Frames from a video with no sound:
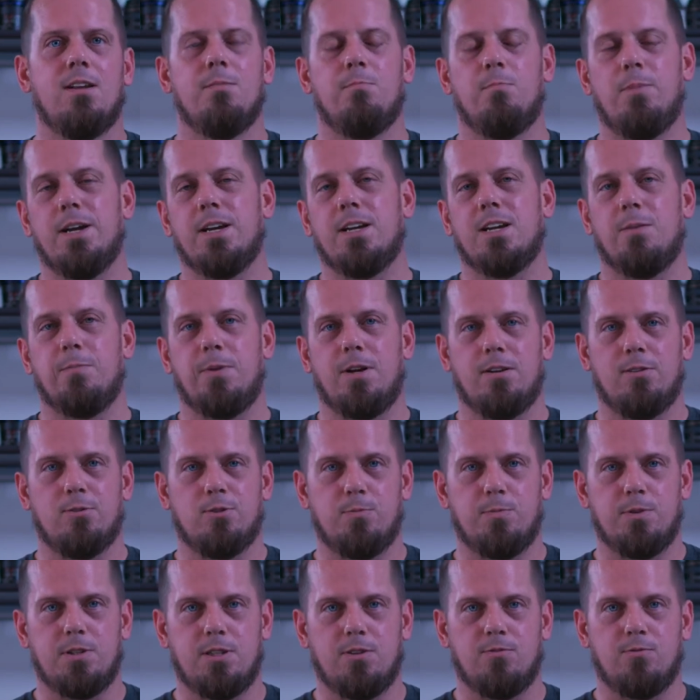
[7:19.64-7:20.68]
might come out a
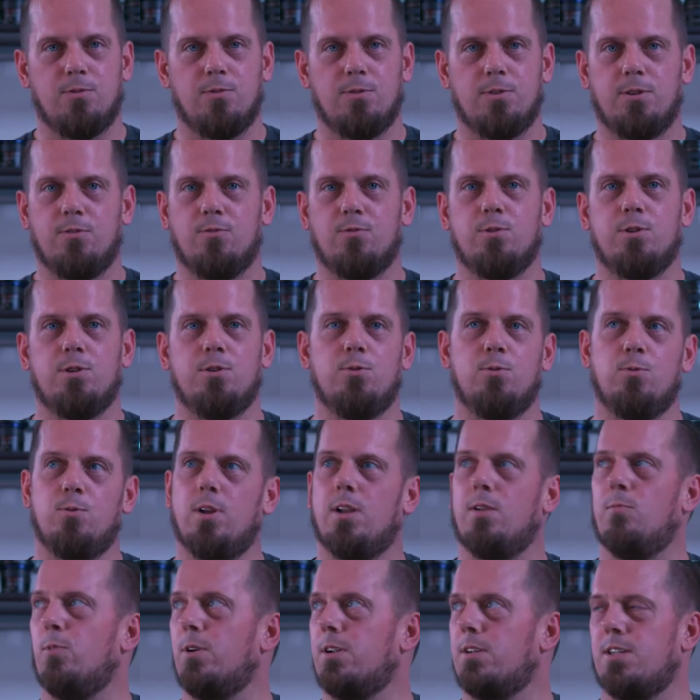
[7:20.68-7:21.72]
little bit differently for you
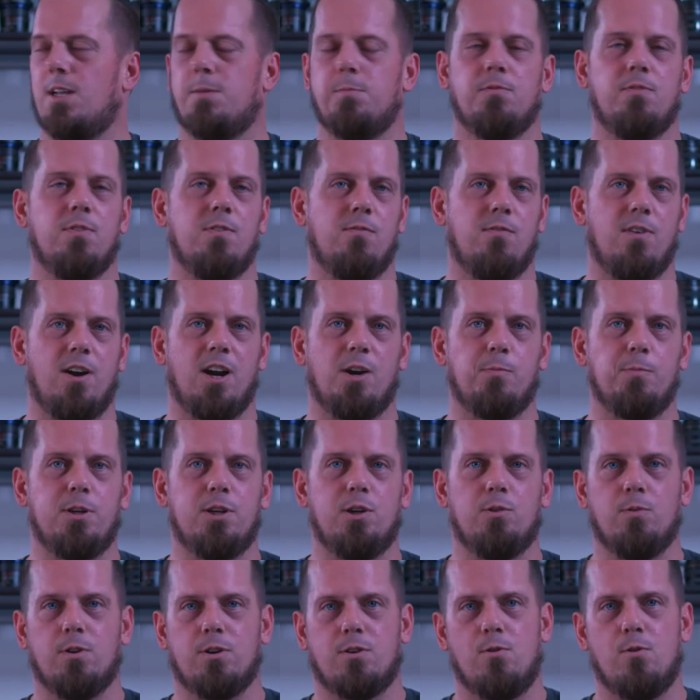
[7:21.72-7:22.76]
and what type of environment
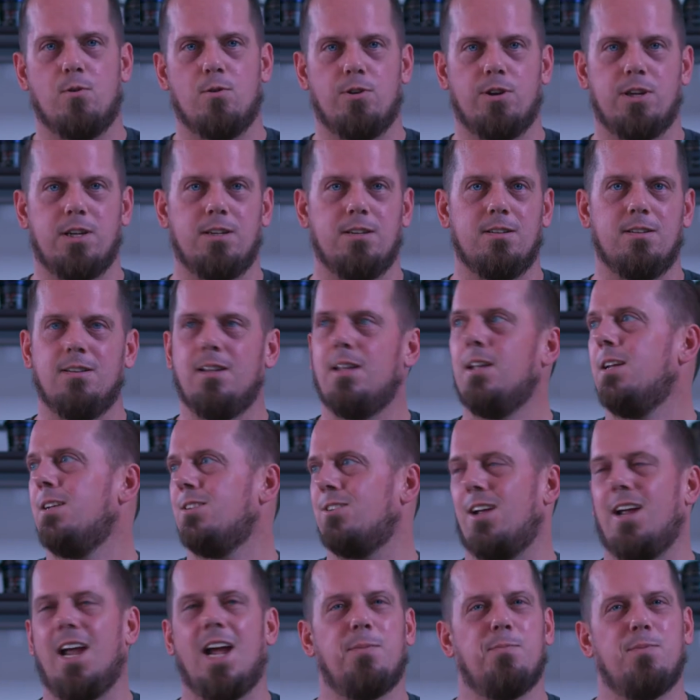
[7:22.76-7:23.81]
you're recording in.
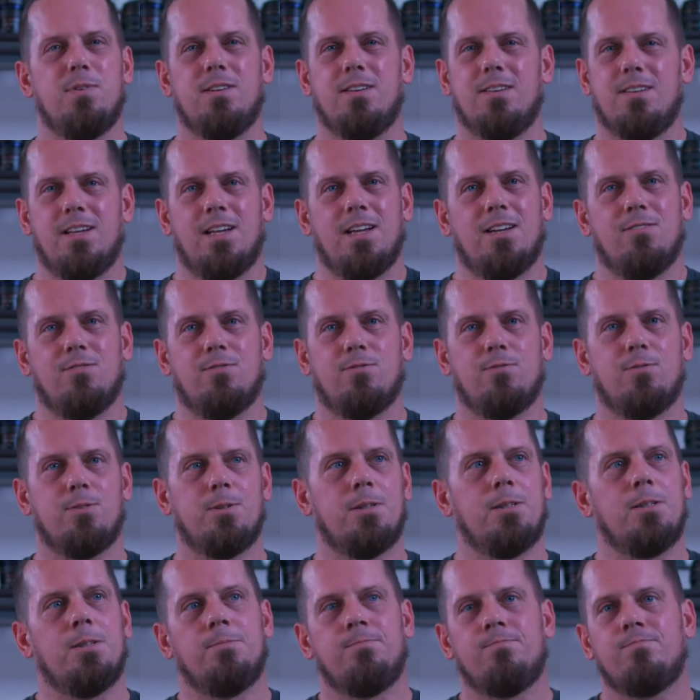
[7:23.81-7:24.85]
So I happen to have
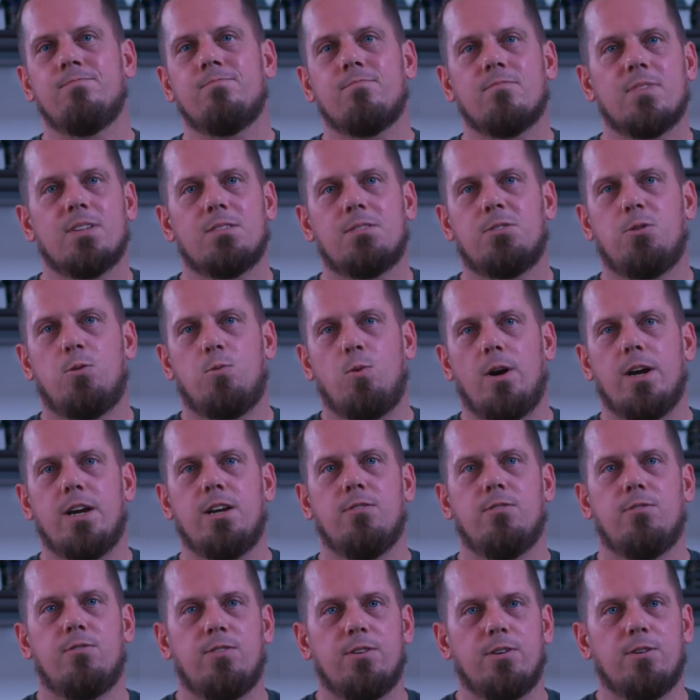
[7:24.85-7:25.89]
quite
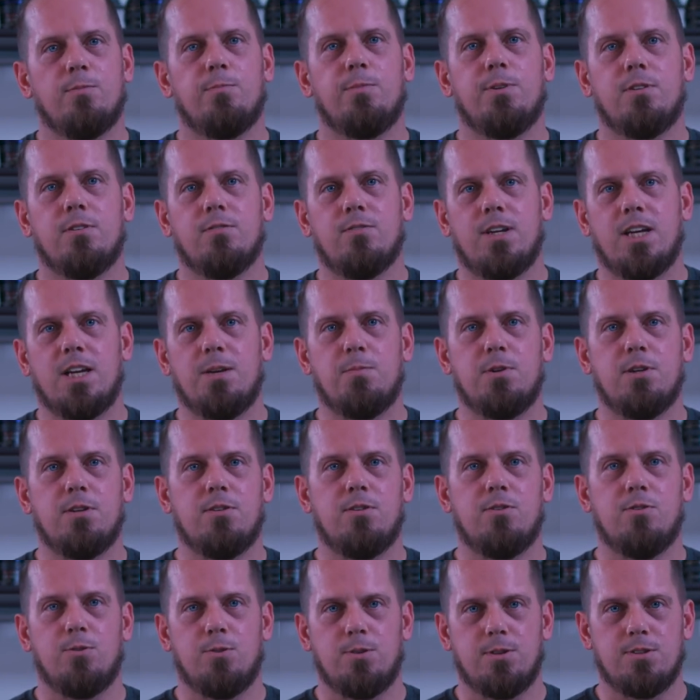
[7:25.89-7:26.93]
a fair bit of
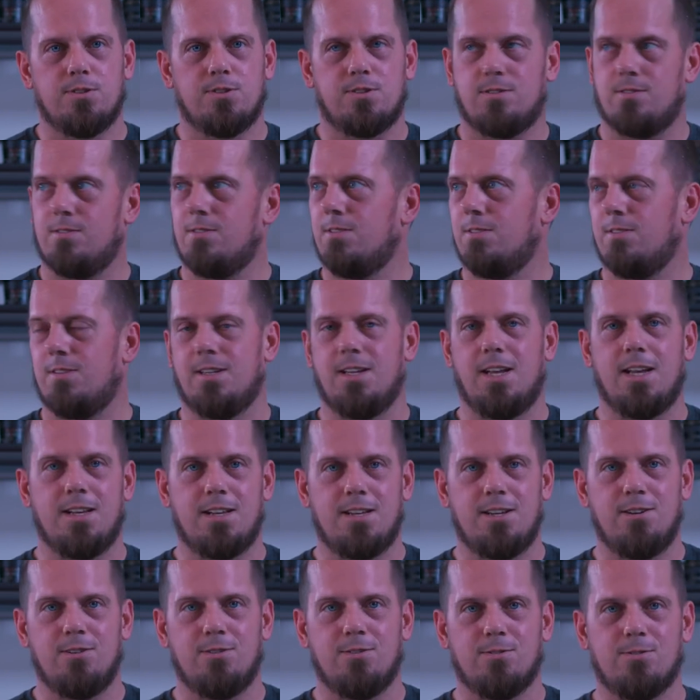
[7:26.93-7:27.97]
ambient noise in
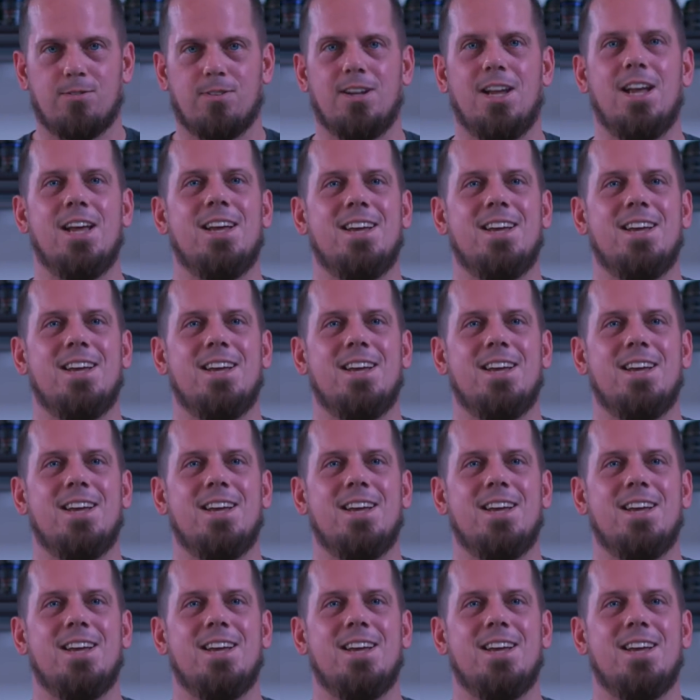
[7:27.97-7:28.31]
here,